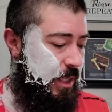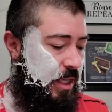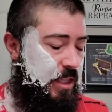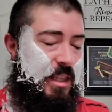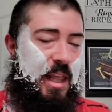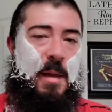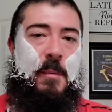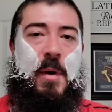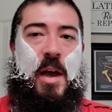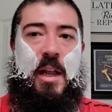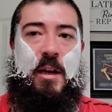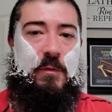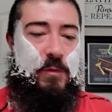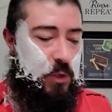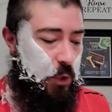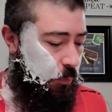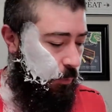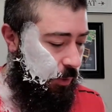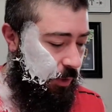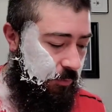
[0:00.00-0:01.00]
they might have
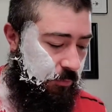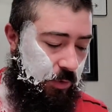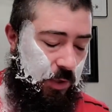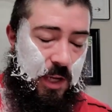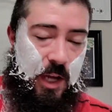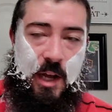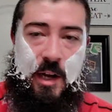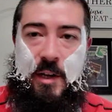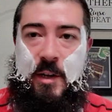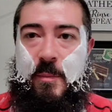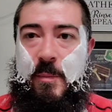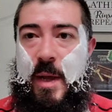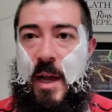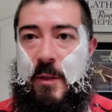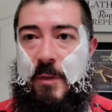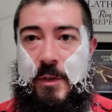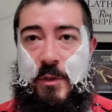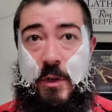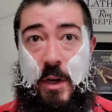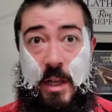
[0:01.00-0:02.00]
totally forgotten about
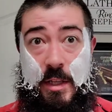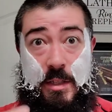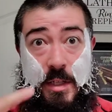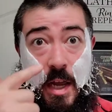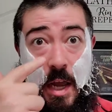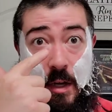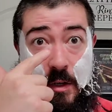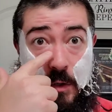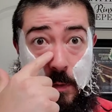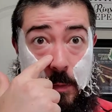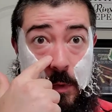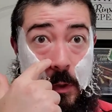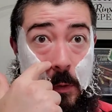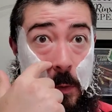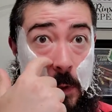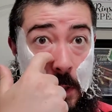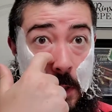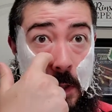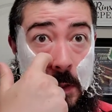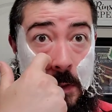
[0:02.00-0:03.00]
the transaction
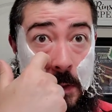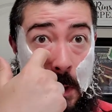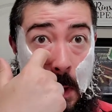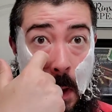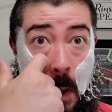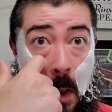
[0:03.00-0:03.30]
between us.